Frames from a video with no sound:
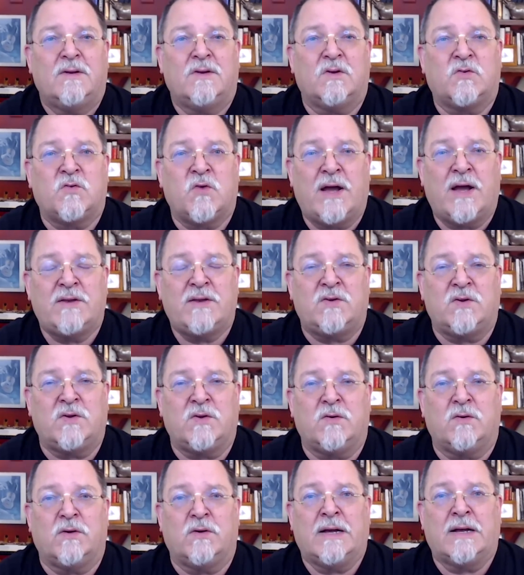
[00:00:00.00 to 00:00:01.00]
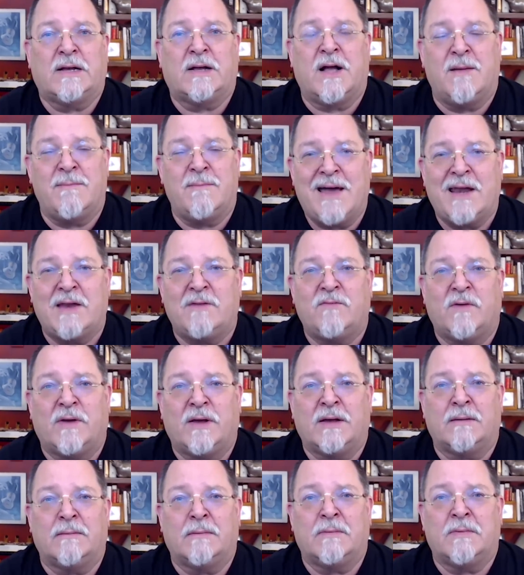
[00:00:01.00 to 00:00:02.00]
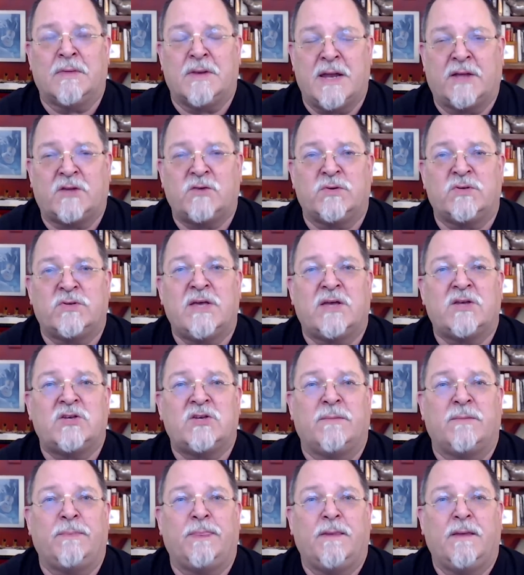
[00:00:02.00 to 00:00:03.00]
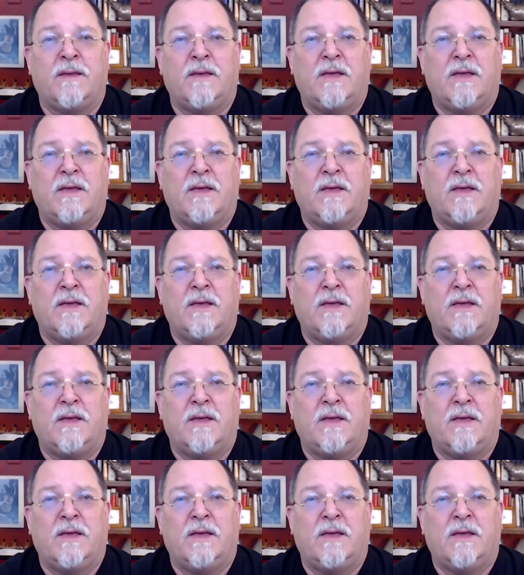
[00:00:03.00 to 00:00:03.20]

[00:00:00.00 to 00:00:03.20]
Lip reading: to try to come out of the next recession